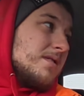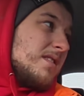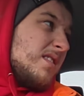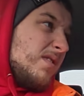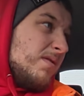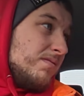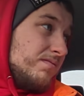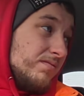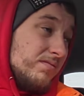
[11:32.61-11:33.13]

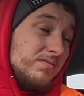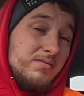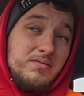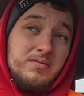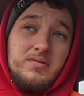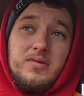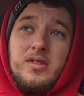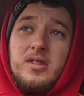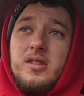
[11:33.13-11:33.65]

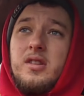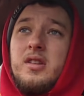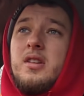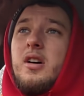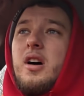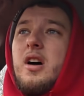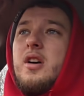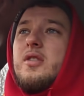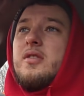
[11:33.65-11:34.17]
I'm
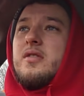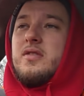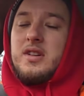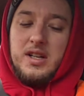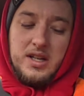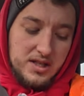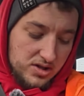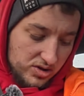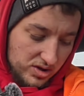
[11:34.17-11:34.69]
not
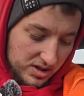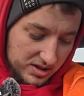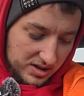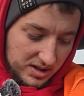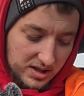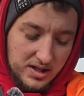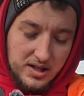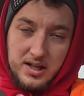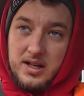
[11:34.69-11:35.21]
overly
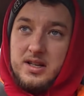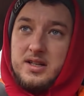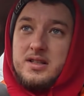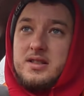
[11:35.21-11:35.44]
interested in it.